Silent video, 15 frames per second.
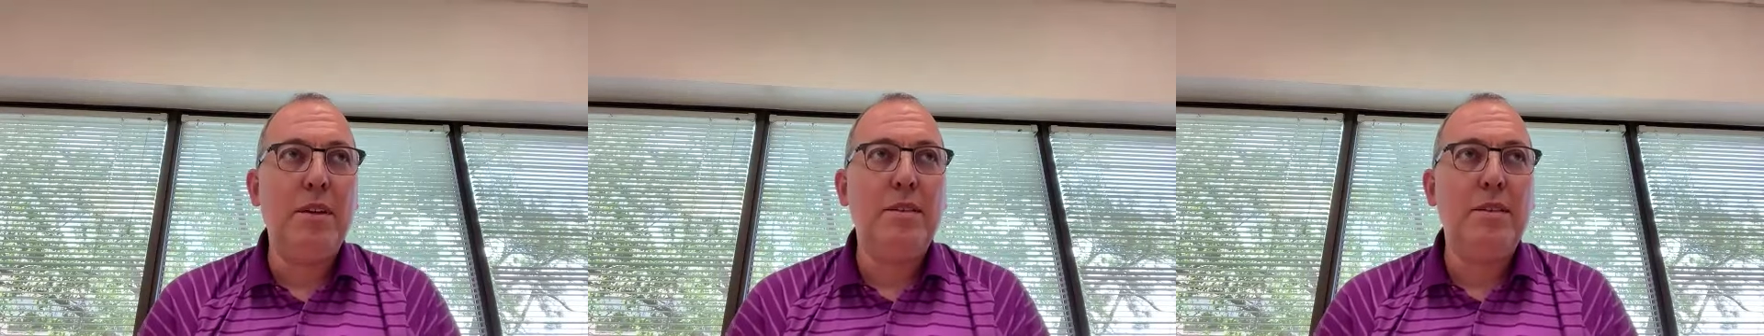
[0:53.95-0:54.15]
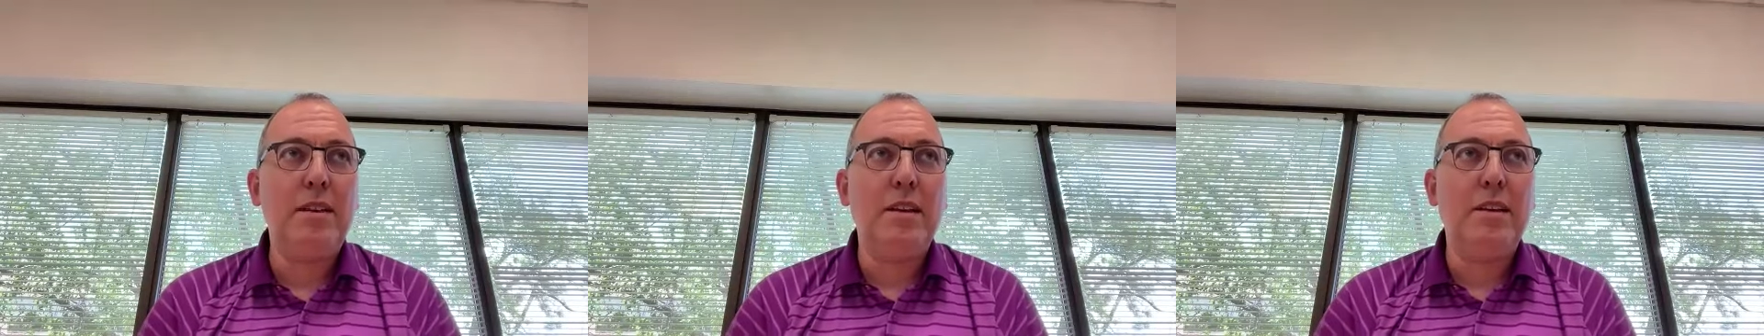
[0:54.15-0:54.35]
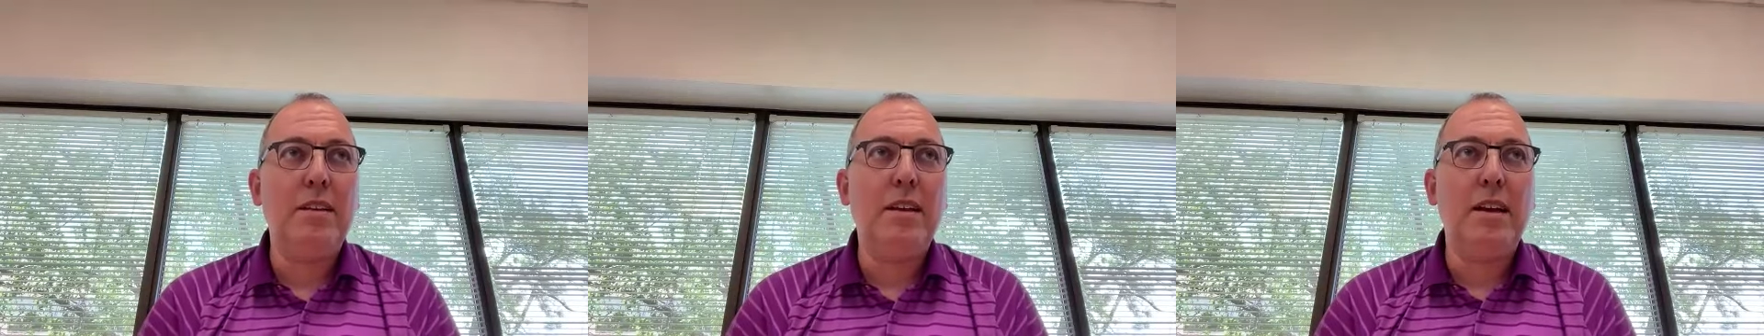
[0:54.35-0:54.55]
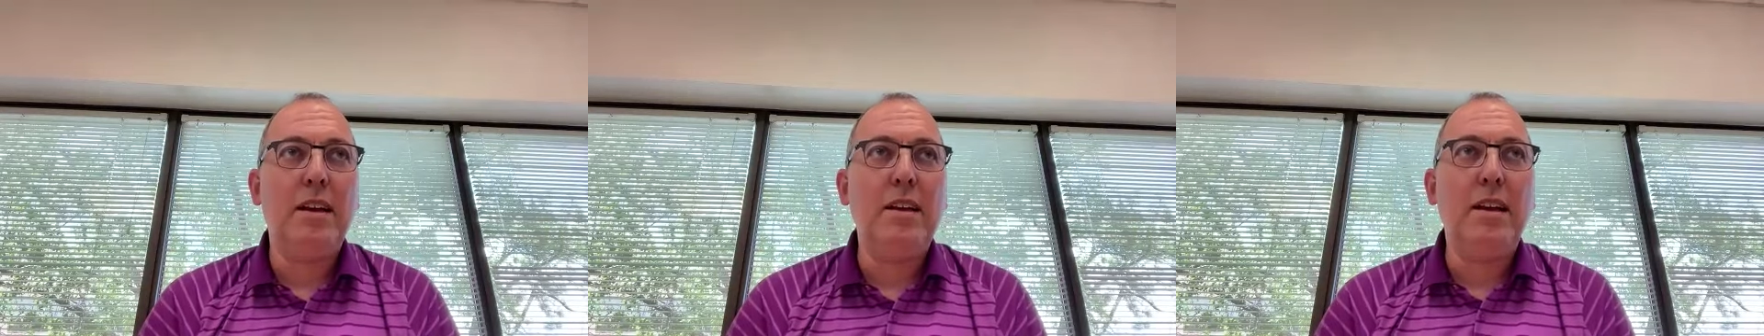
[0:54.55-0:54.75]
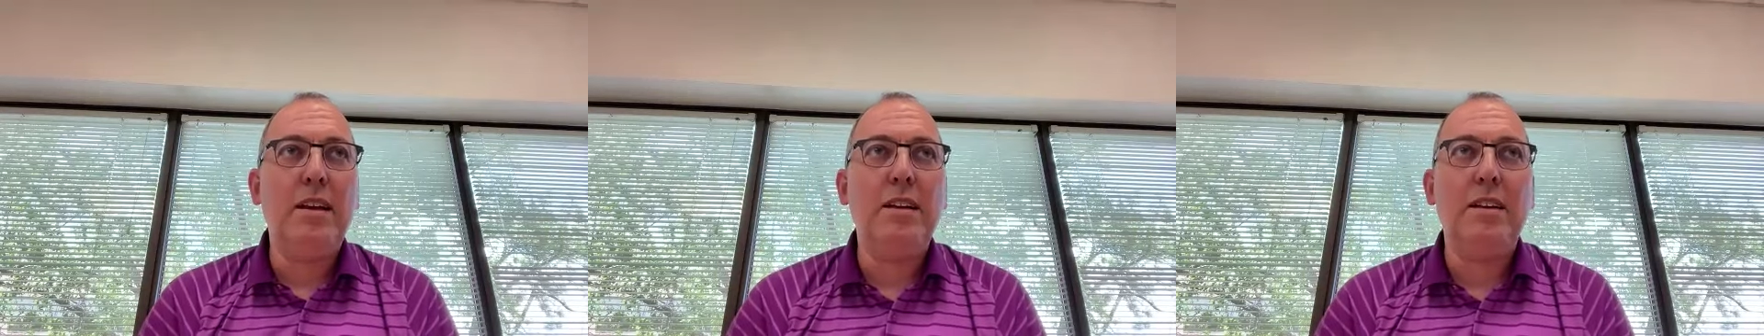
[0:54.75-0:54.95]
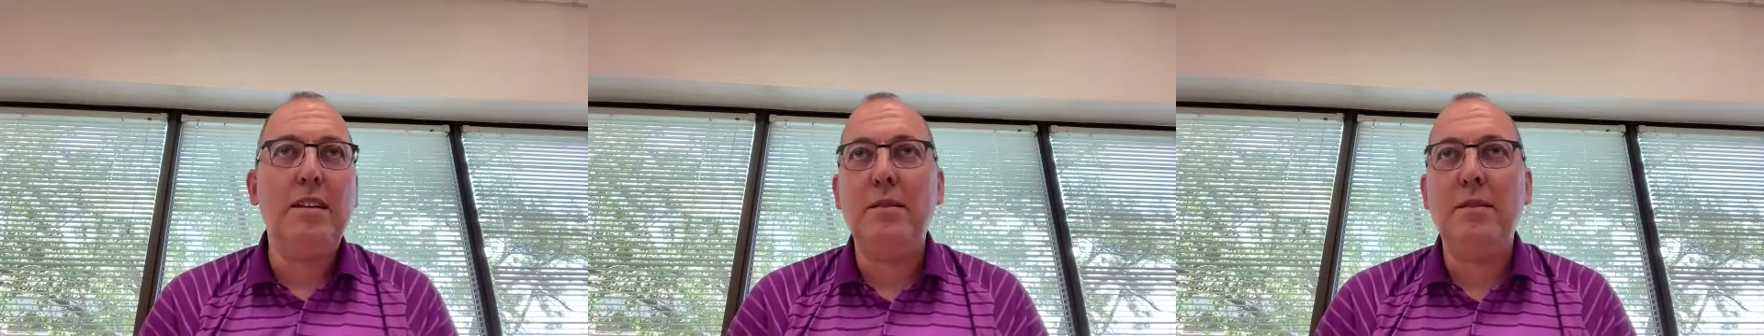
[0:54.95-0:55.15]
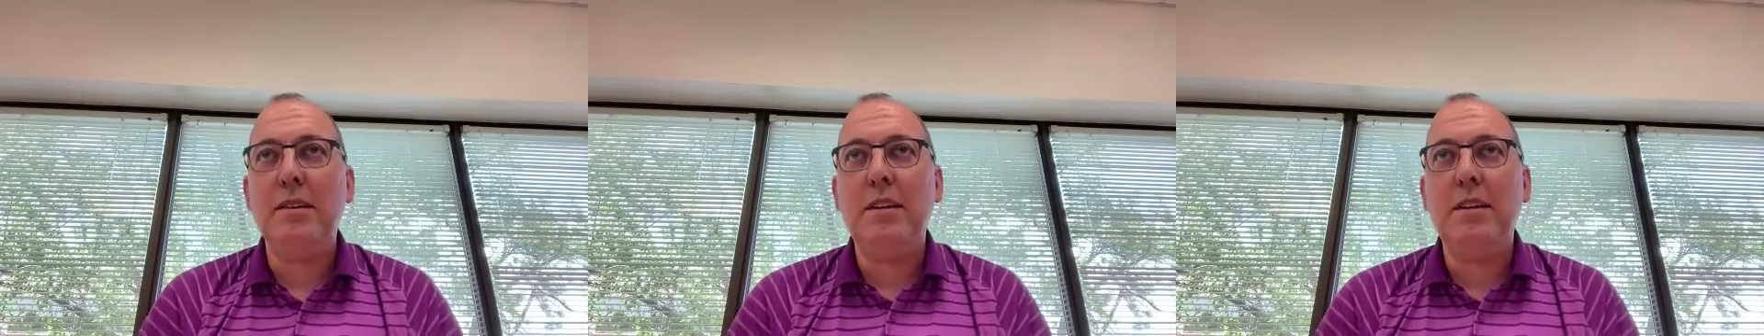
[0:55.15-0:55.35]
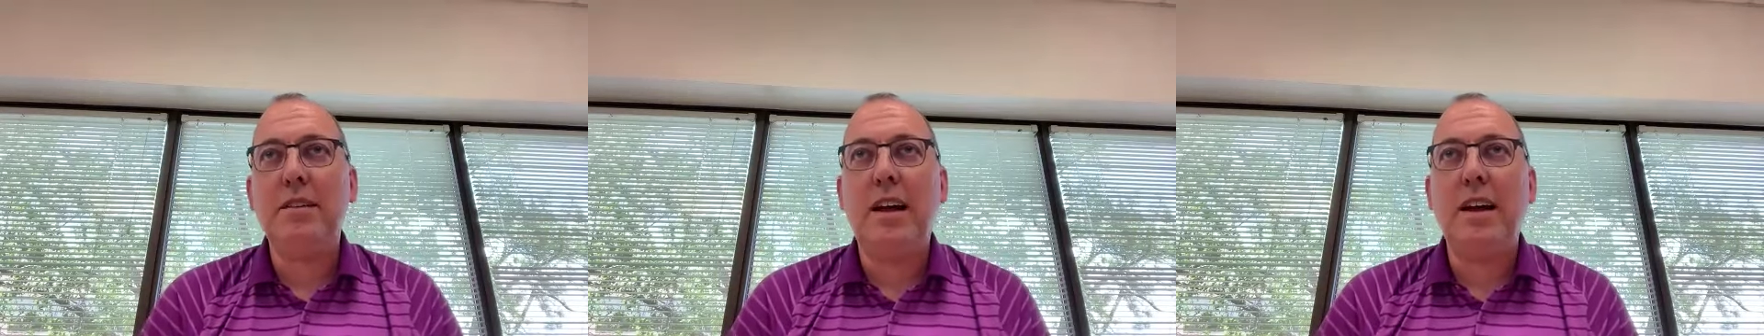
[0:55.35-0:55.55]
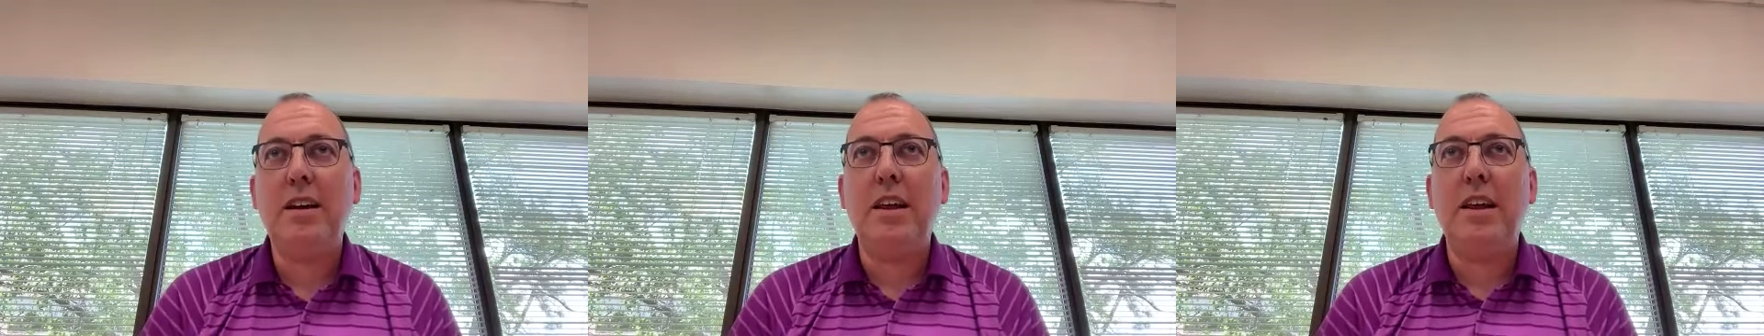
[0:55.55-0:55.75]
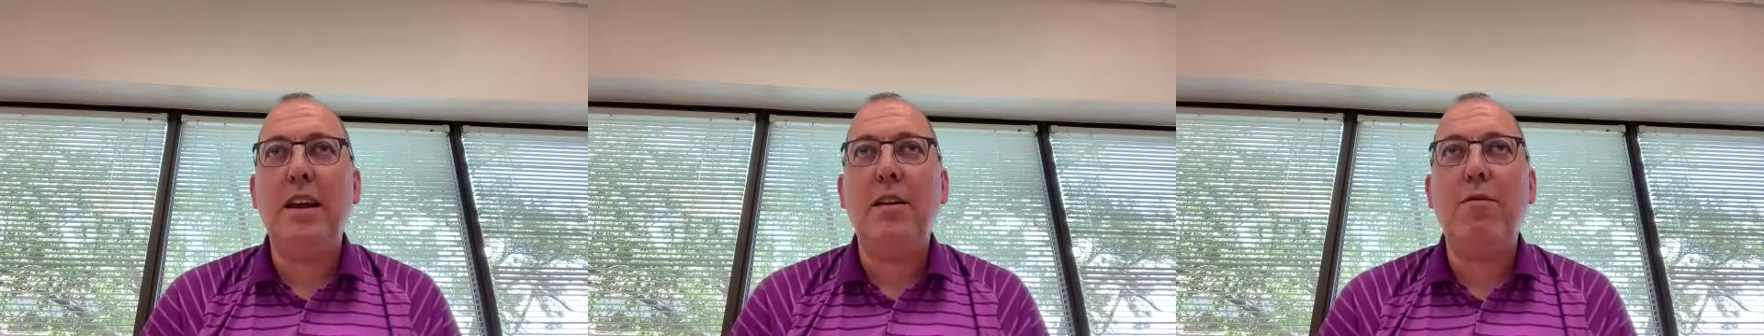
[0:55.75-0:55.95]
It's kind of
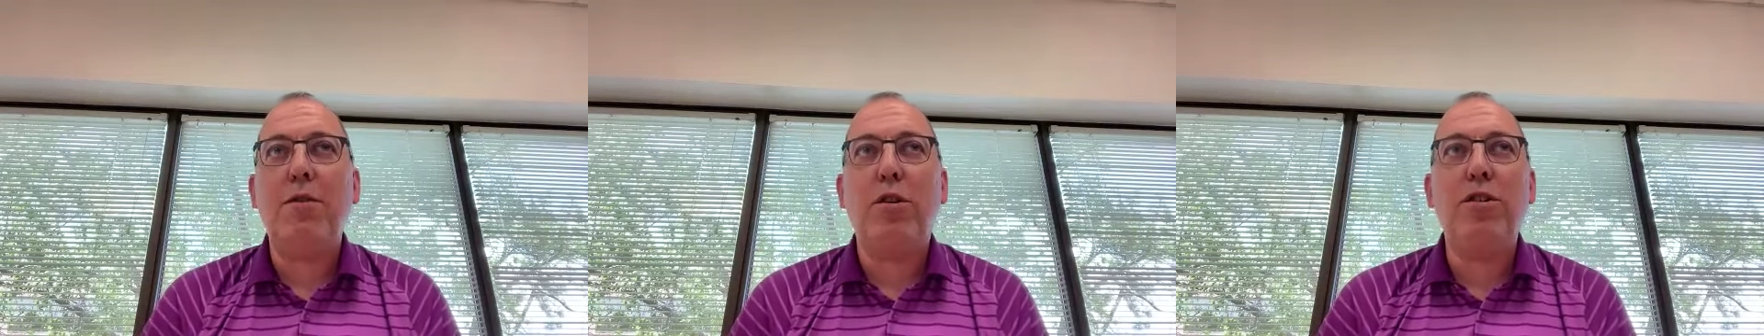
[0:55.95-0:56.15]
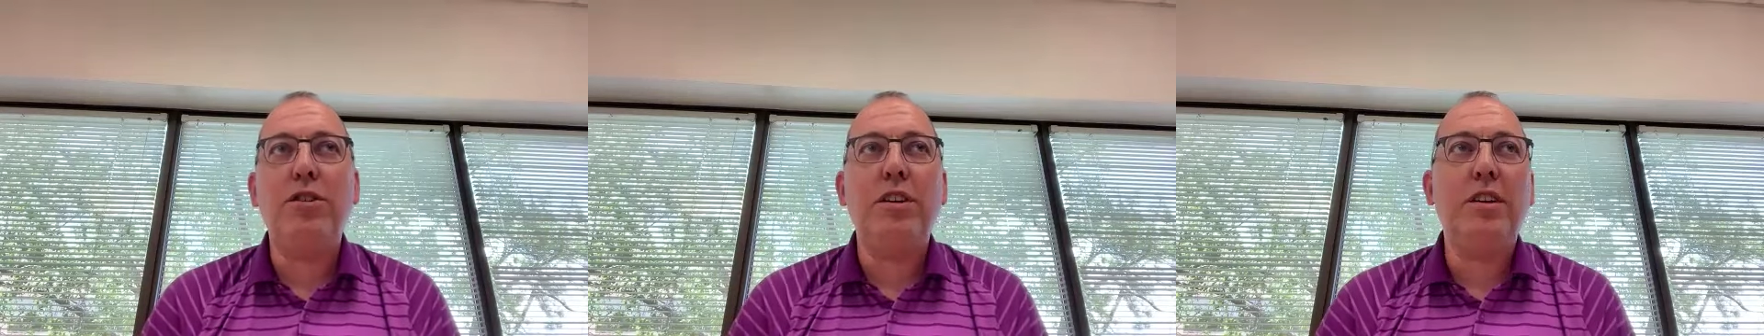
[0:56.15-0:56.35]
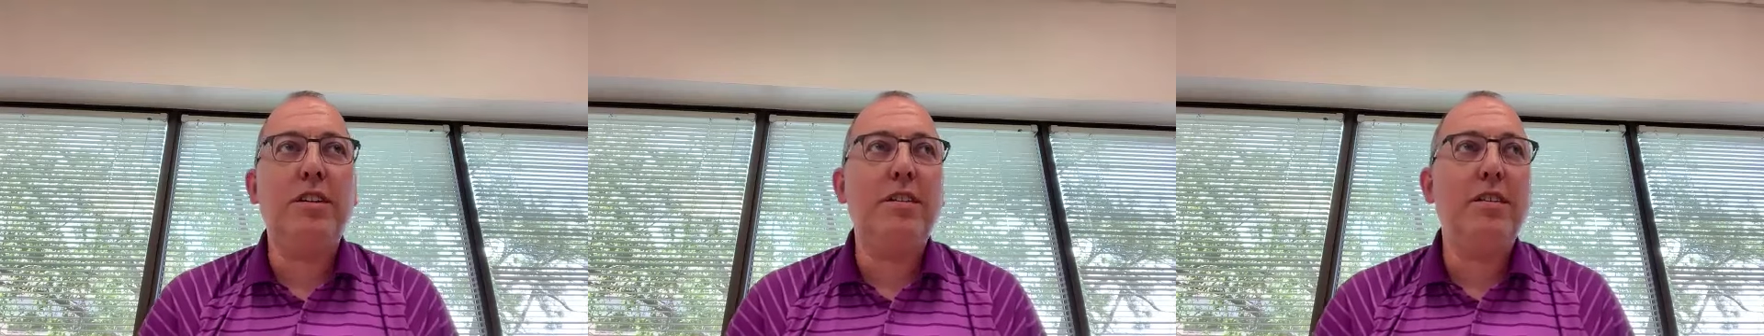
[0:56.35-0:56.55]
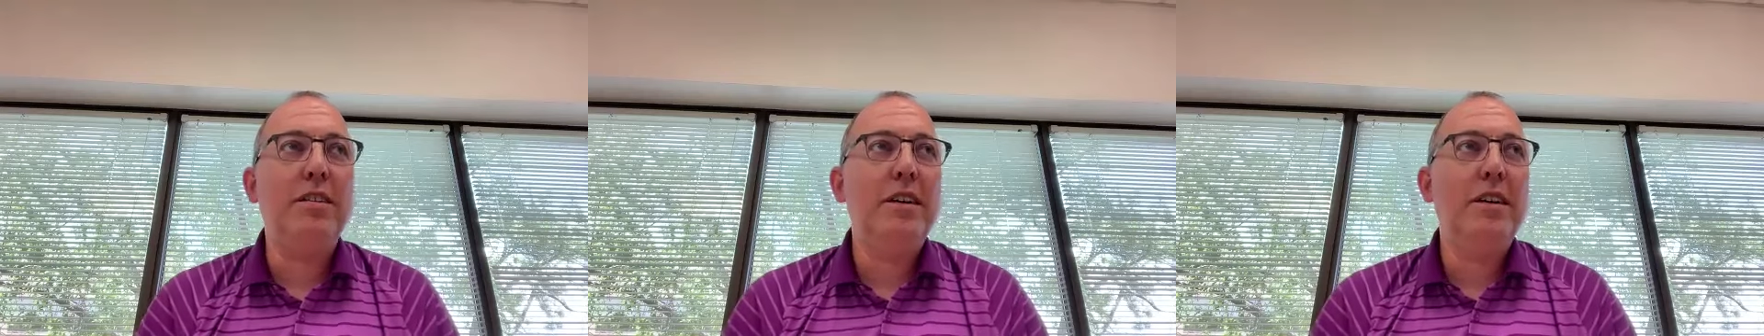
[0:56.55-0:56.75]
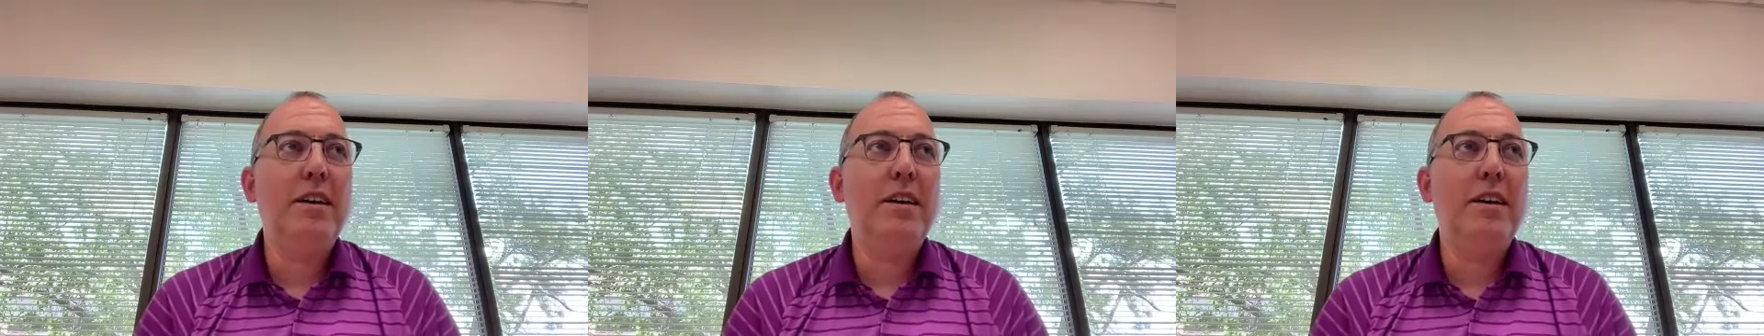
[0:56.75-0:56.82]
the inversion.